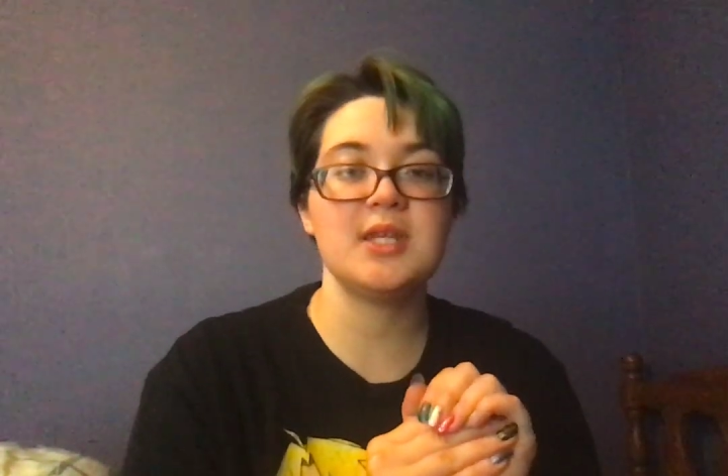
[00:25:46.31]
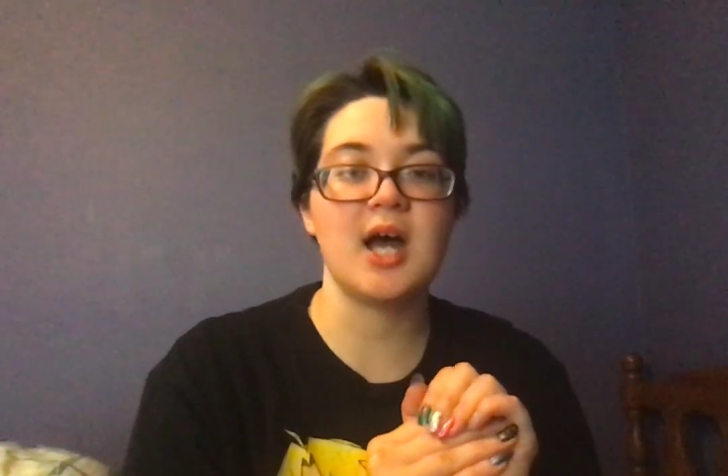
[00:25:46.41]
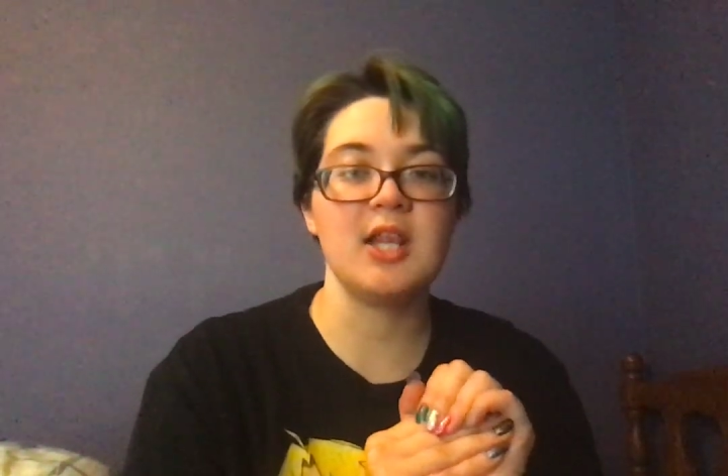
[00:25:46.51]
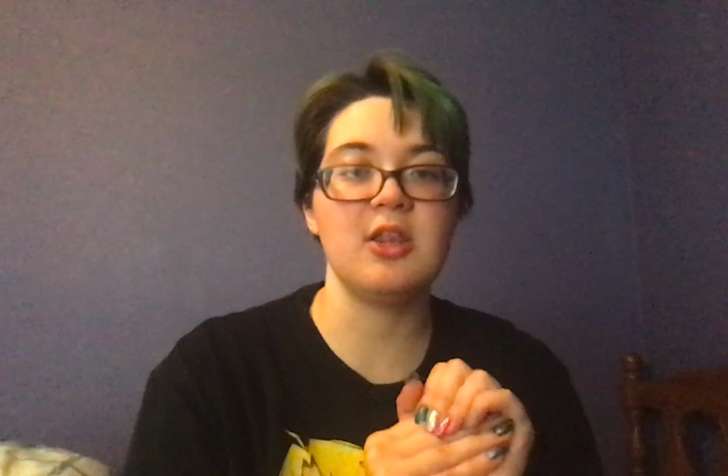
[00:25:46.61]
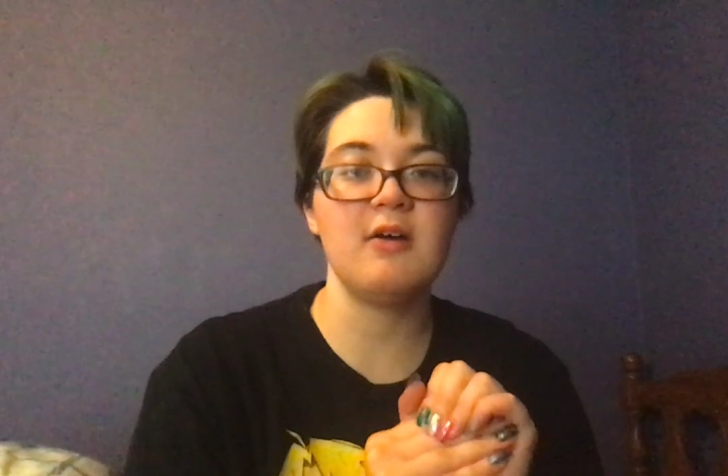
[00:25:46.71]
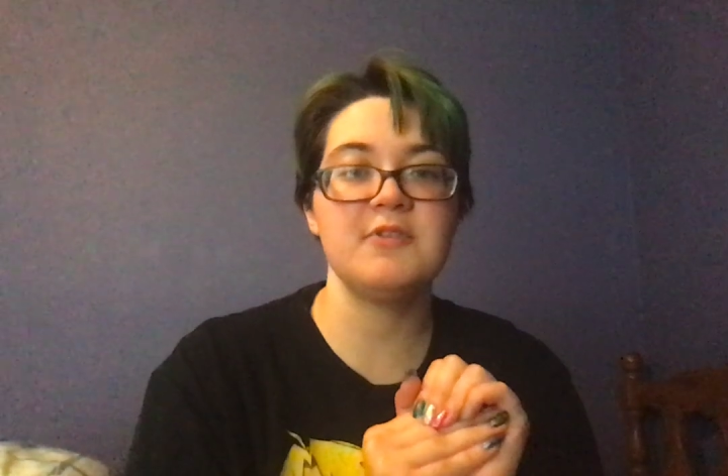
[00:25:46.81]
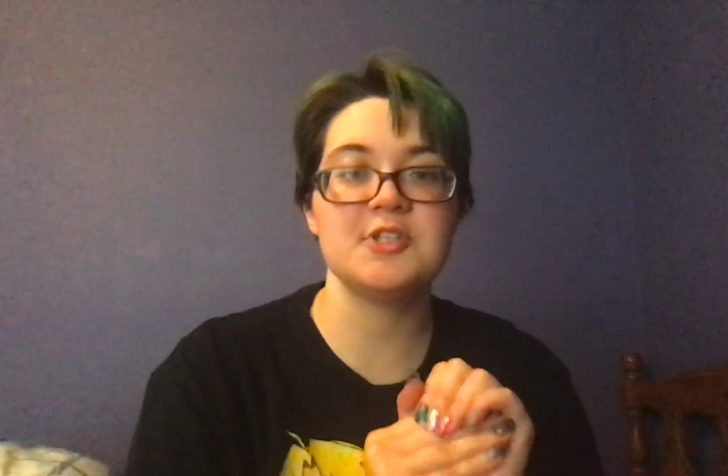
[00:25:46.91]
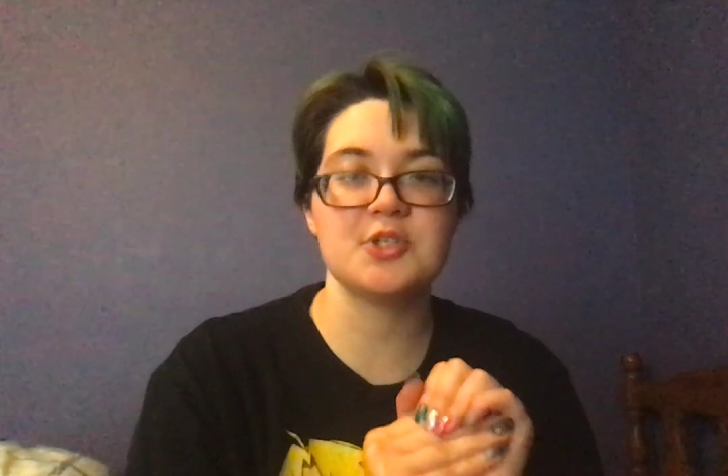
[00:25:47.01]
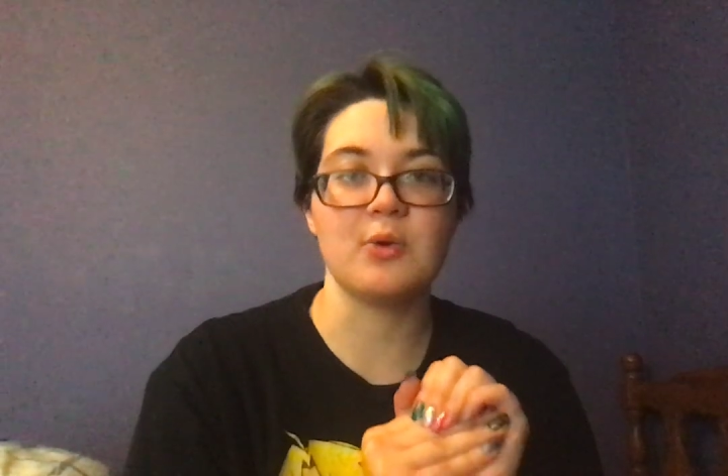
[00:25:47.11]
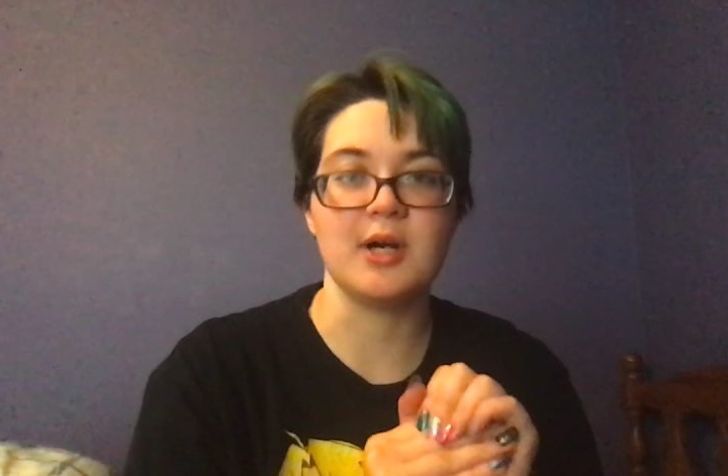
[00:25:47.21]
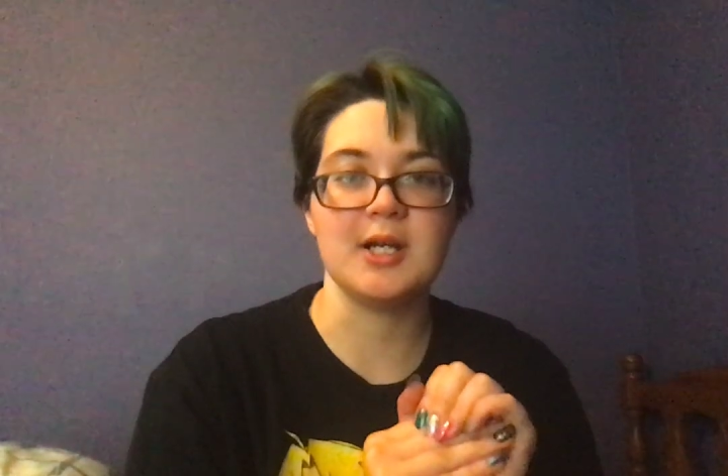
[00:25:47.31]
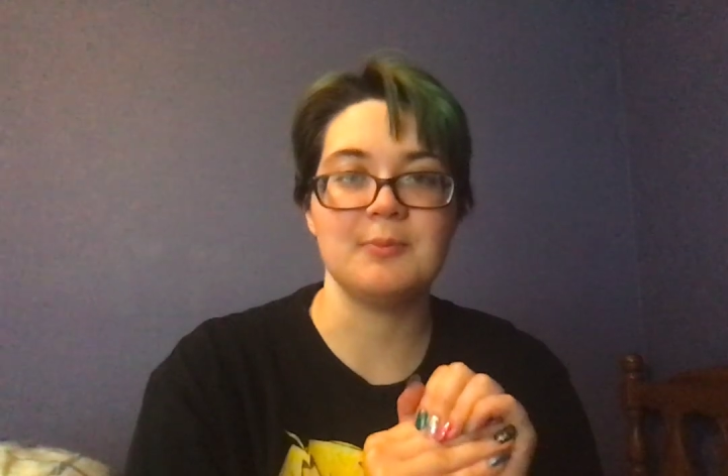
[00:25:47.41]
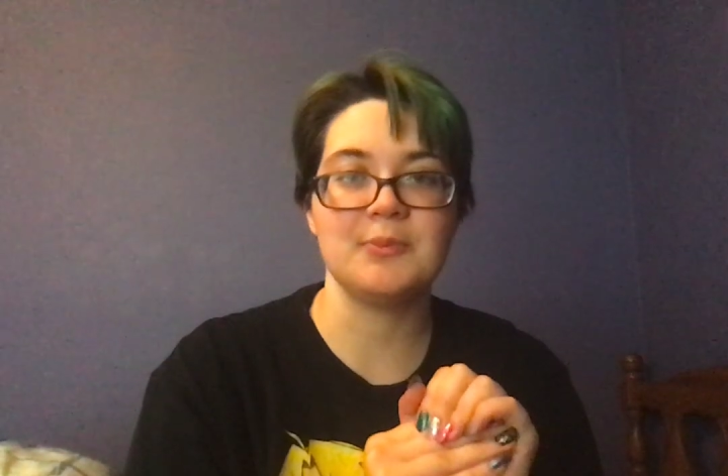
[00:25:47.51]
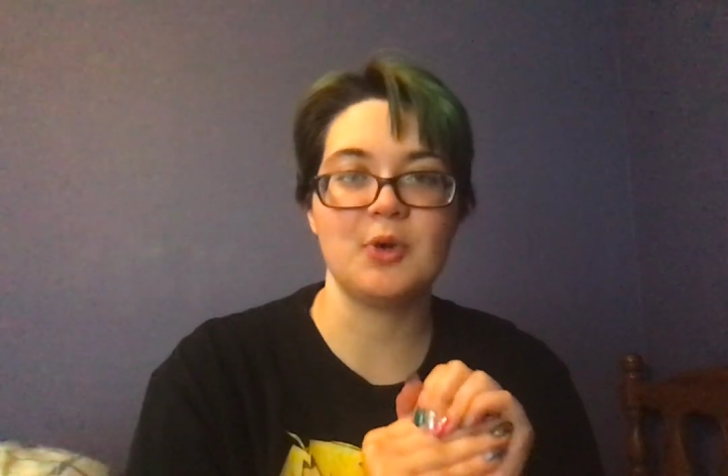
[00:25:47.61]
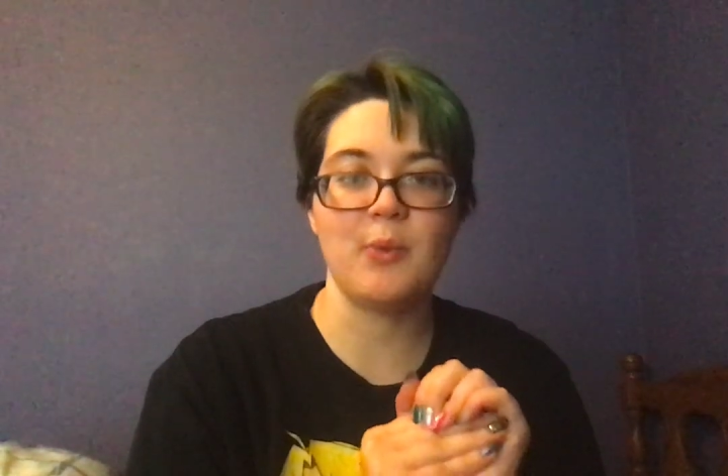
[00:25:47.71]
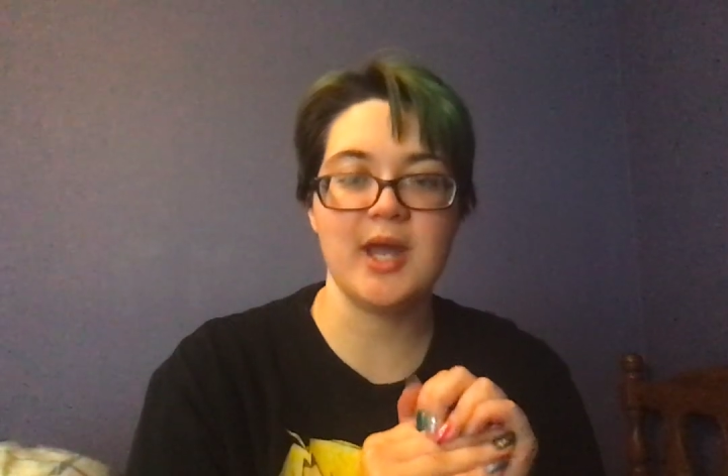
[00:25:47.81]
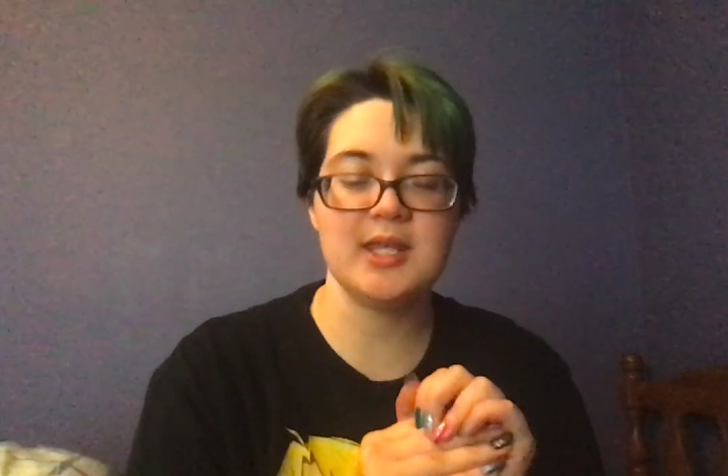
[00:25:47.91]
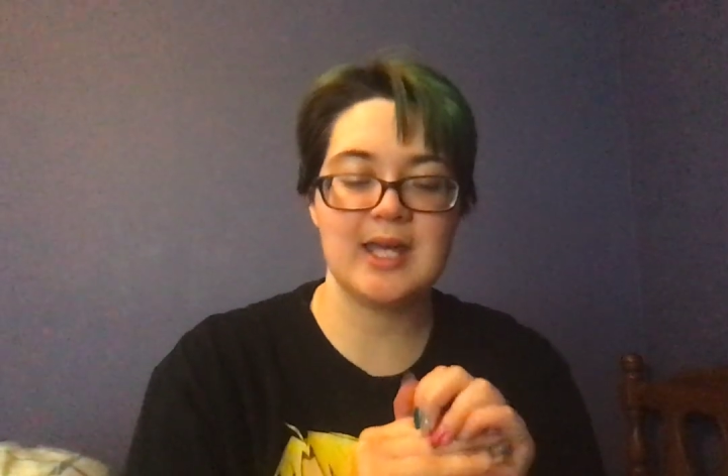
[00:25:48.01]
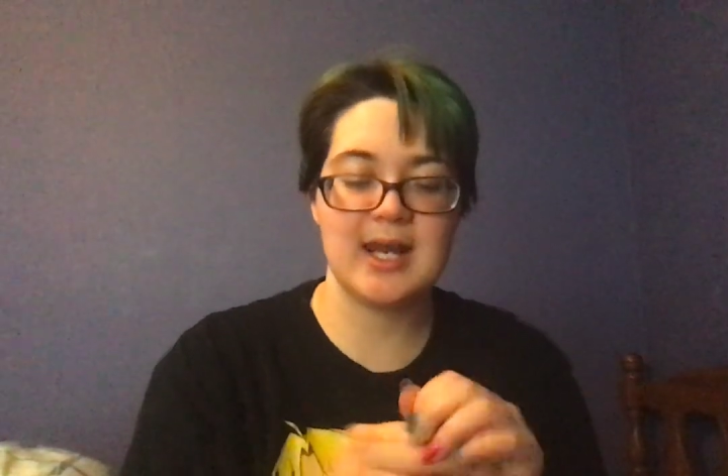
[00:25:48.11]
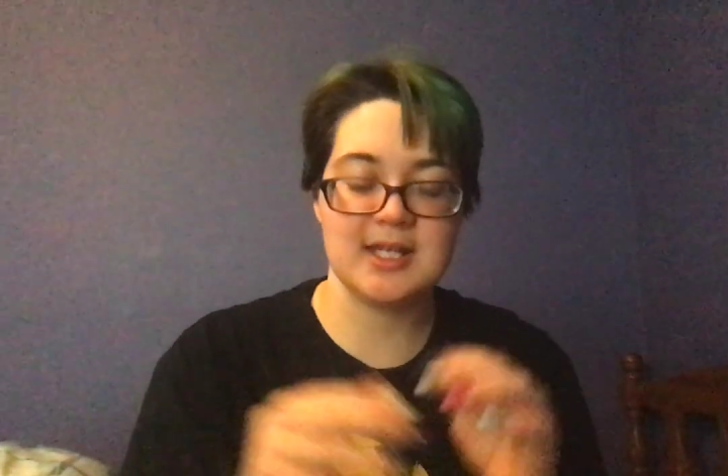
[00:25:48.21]
I love the story. The way
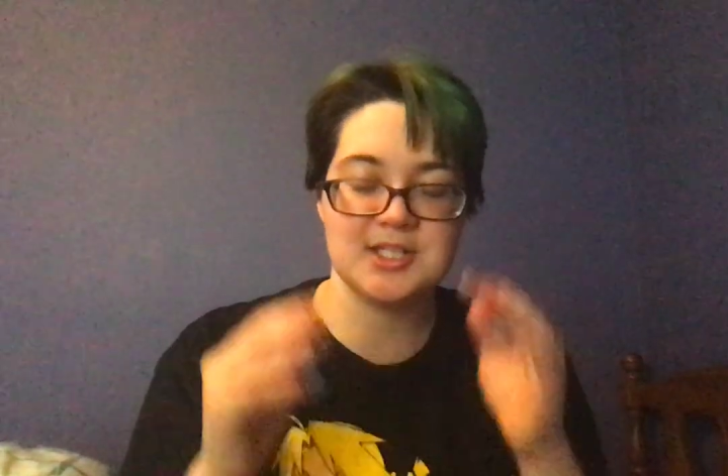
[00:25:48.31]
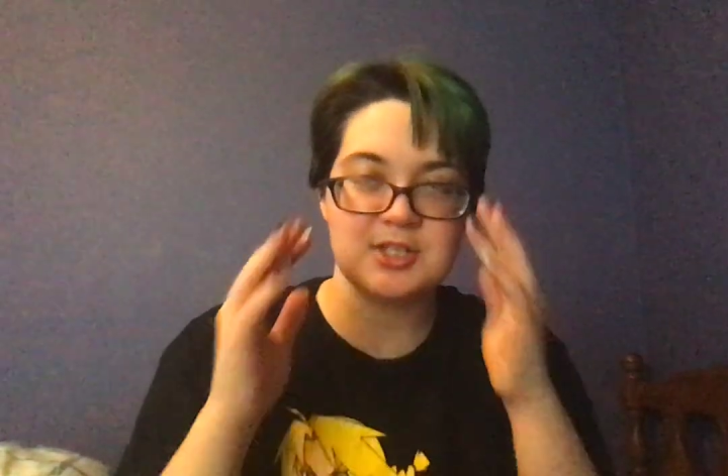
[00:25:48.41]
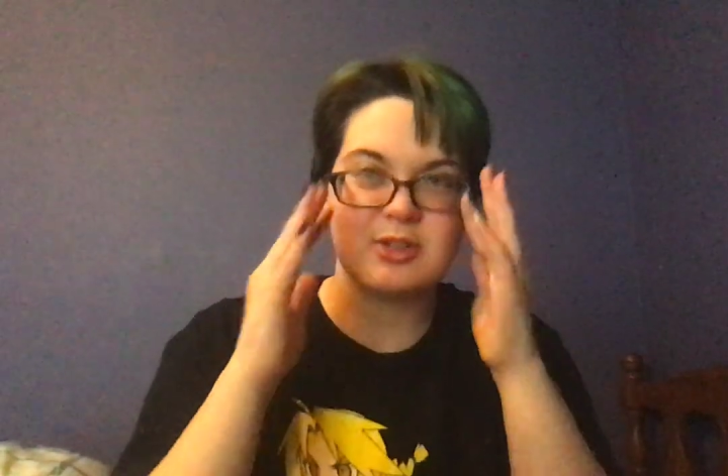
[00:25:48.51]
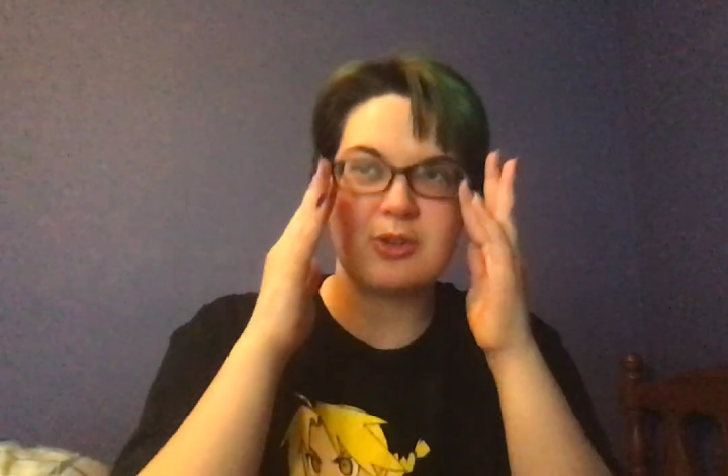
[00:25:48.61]
that it's